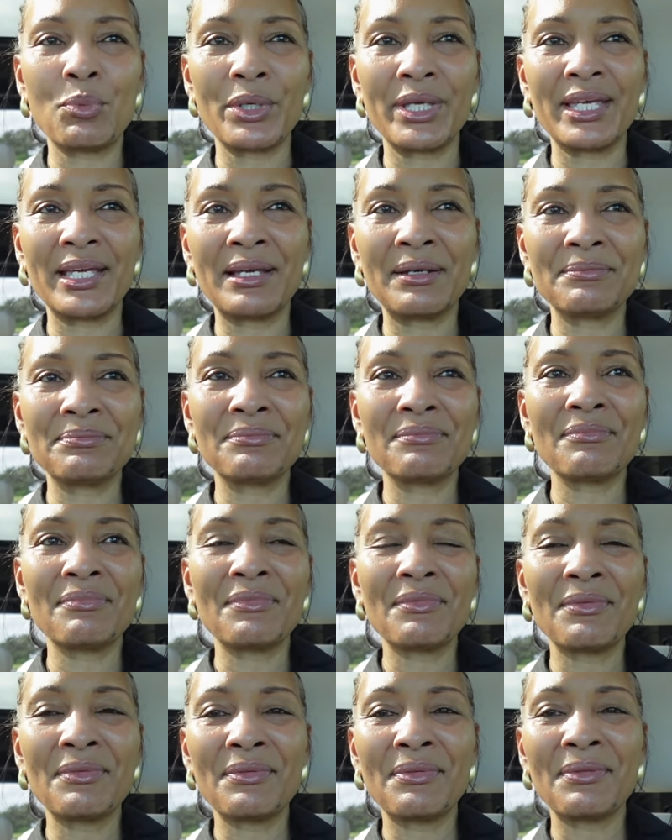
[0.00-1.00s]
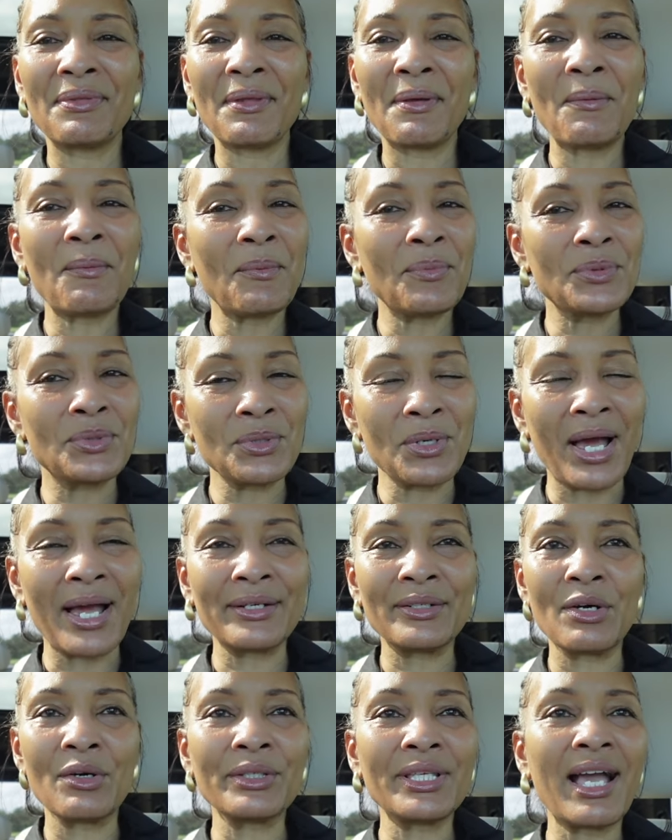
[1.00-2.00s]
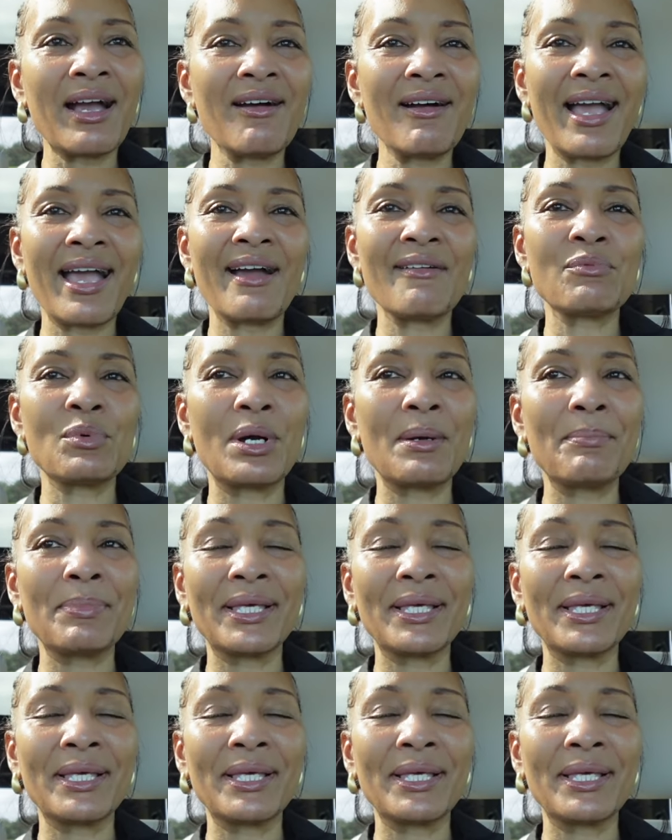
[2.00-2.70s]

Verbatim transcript: week? Do I know y'all have one,